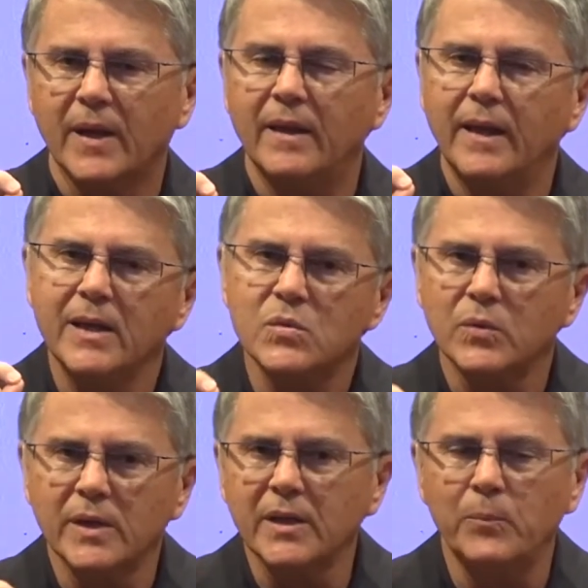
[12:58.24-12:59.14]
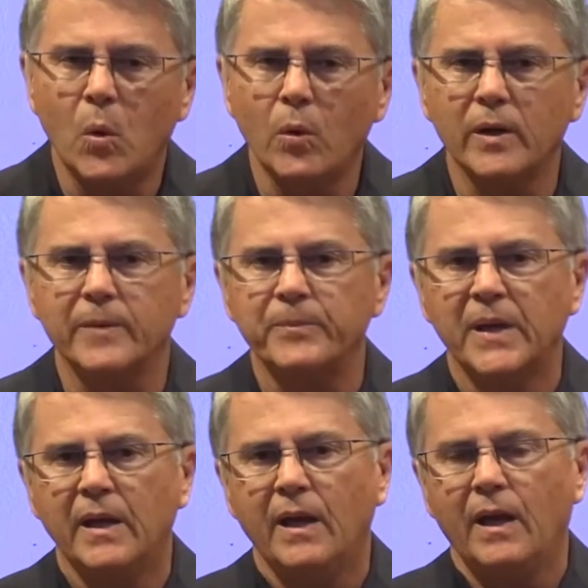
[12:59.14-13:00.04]
And that's really important.
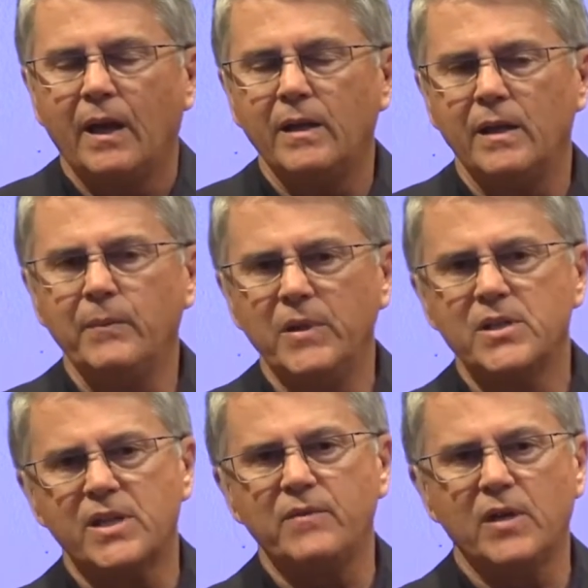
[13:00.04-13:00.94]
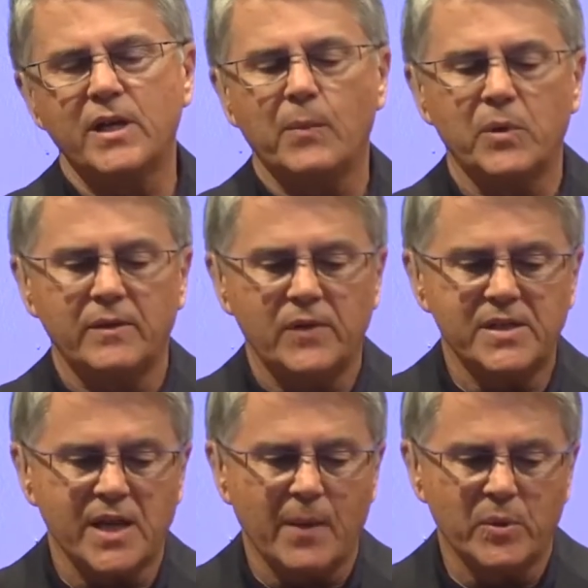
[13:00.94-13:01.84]
Uh, let me just give you a couple of
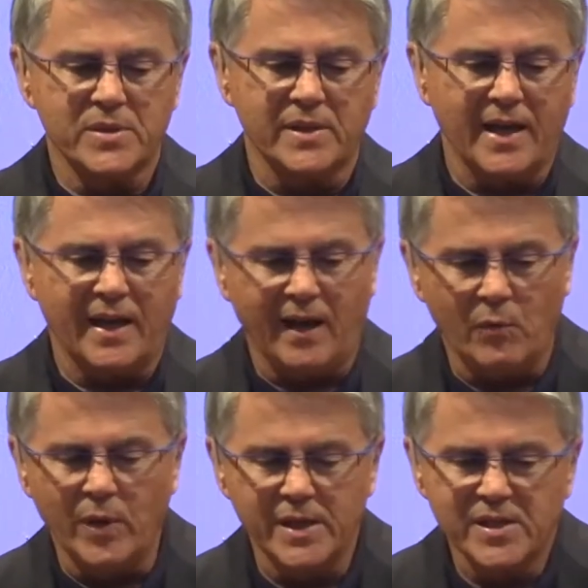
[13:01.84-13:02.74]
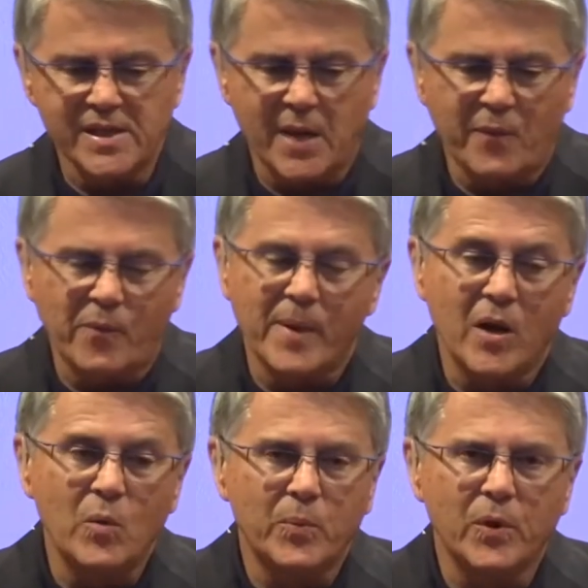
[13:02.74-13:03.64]
examples of that. Uh, one is example from
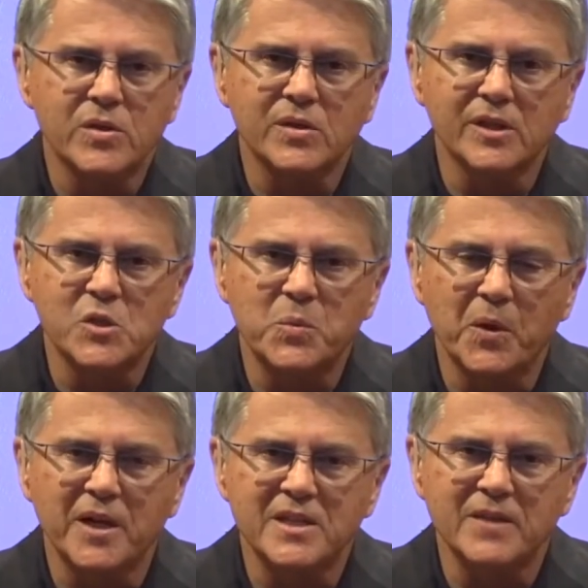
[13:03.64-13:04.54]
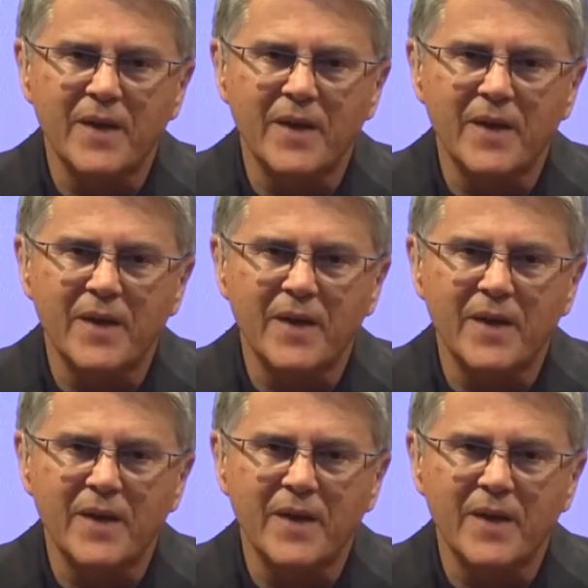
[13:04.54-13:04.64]
my own personal experience of